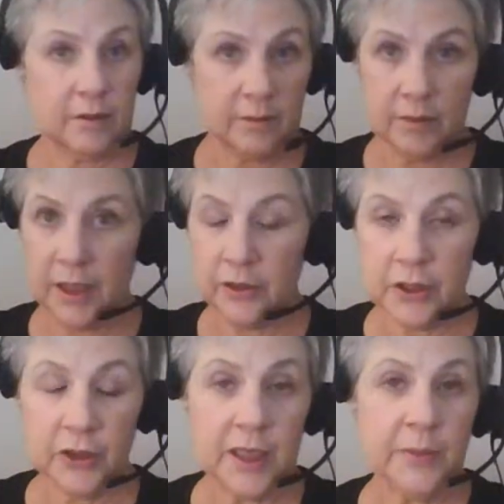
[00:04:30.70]
Here's
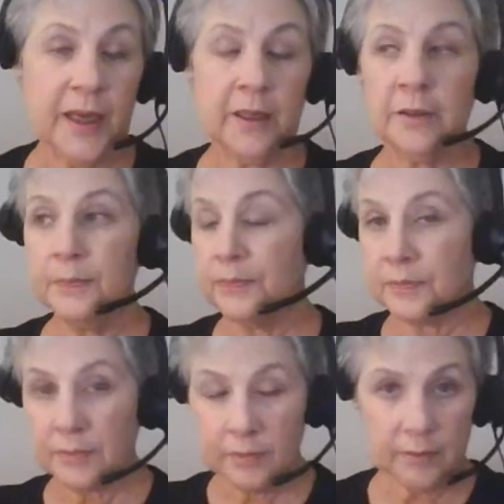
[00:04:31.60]
their email."
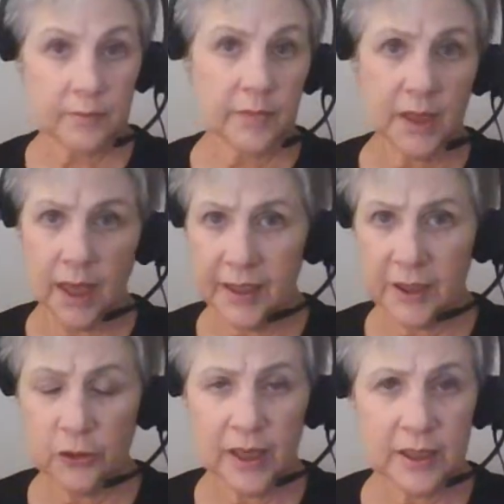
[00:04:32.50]
I get
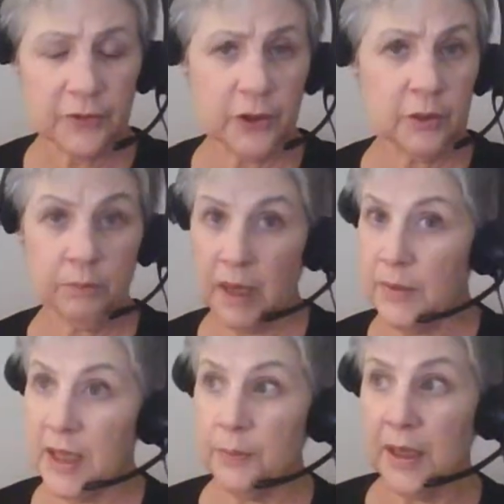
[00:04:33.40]
transferred. Maybe
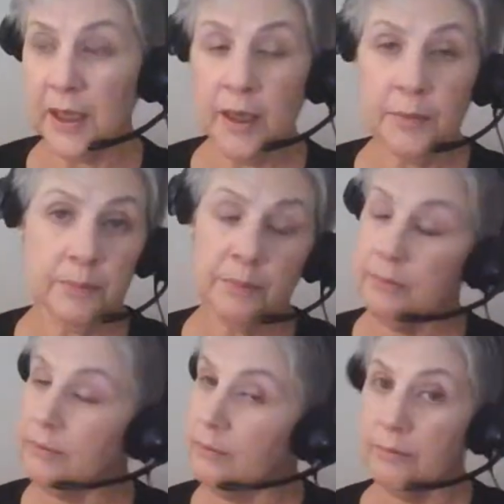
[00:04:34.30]
they pick up.
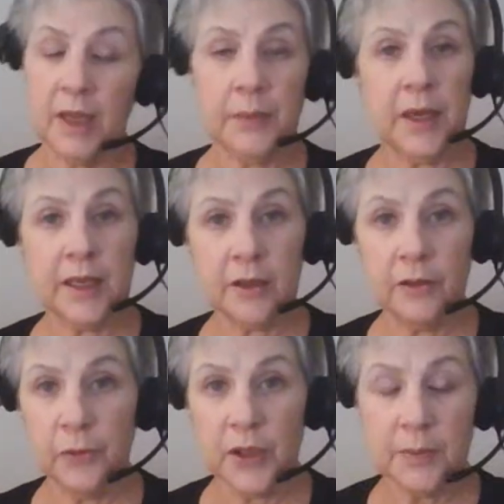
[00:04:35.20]
Maybe I get their
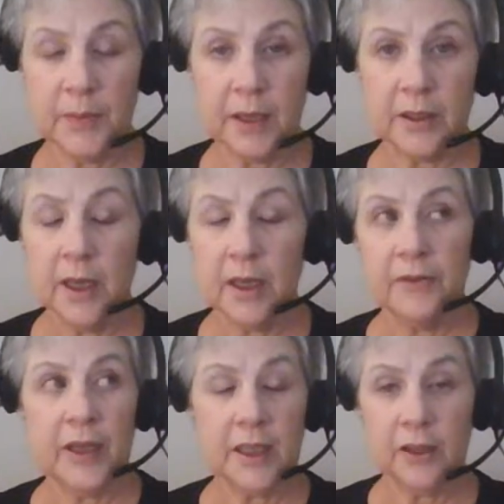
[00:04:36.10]
voicemail. If
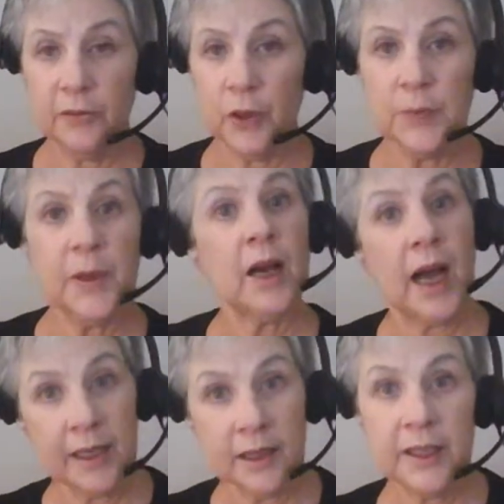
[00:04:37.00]
I get their voicemail,
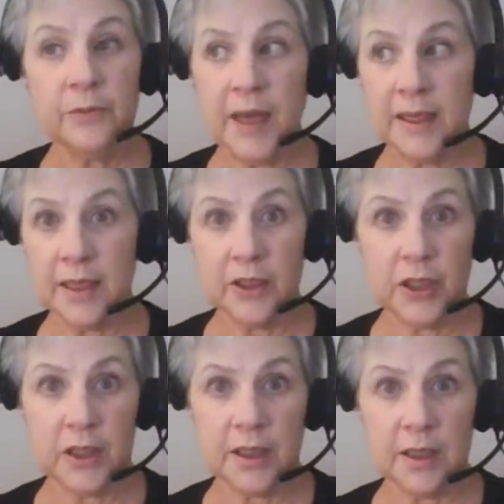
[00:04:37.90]
I leave
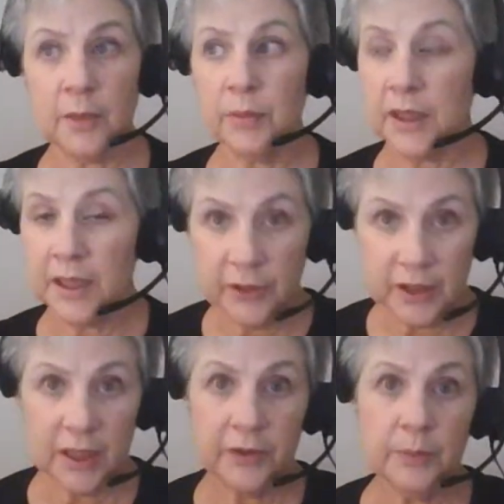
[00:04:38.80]
messages. I believe in
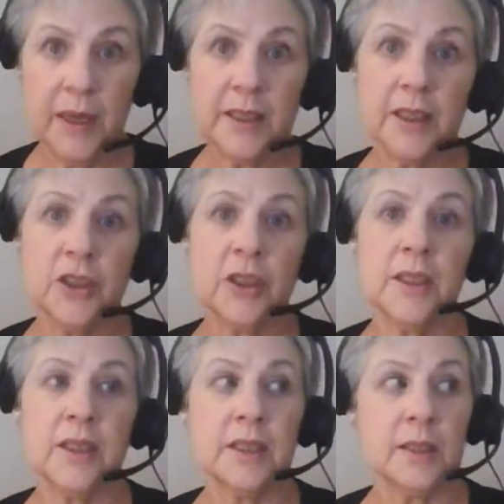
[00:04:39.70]
leaving
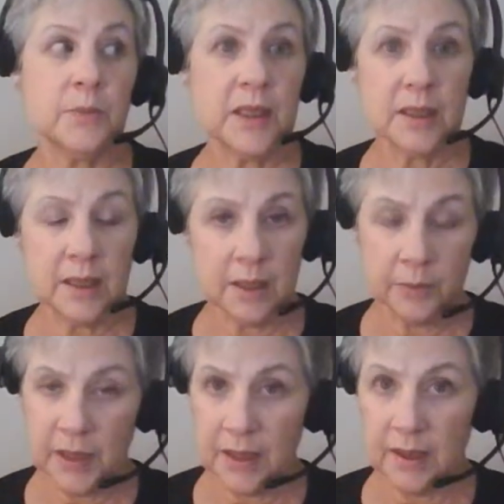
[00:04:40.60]
messages. This is business to
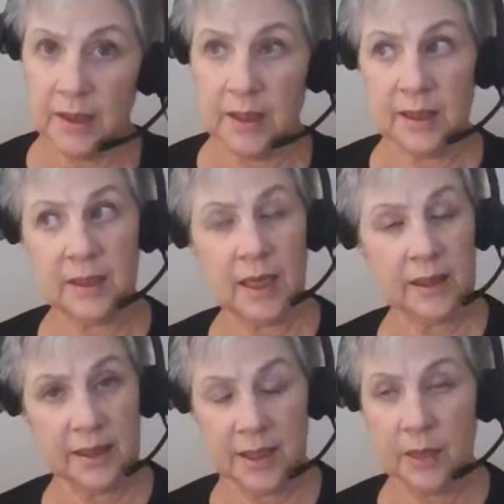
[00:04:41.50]
business. It's not
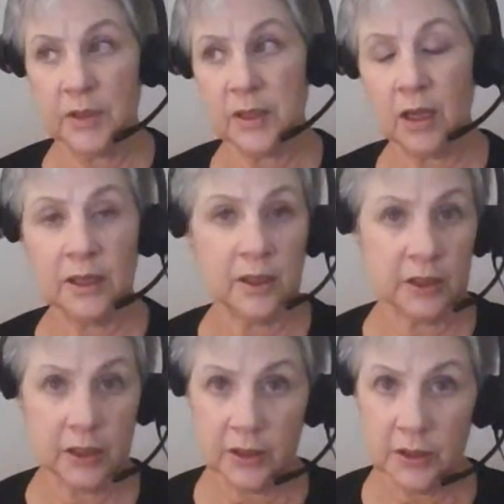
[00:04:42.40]
the same as calling on
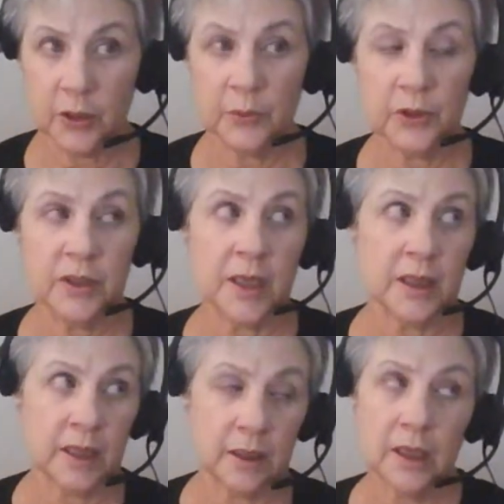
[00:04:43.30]
consumers. I
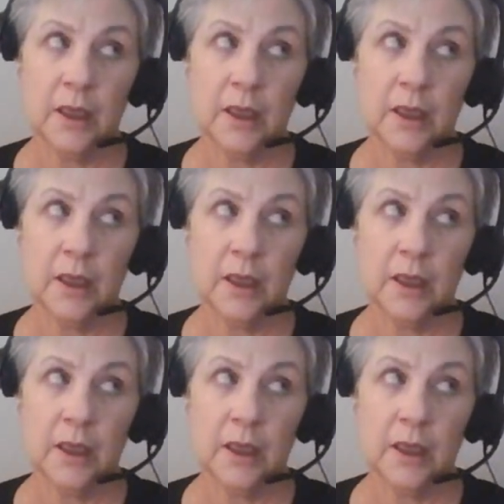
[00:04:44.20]
think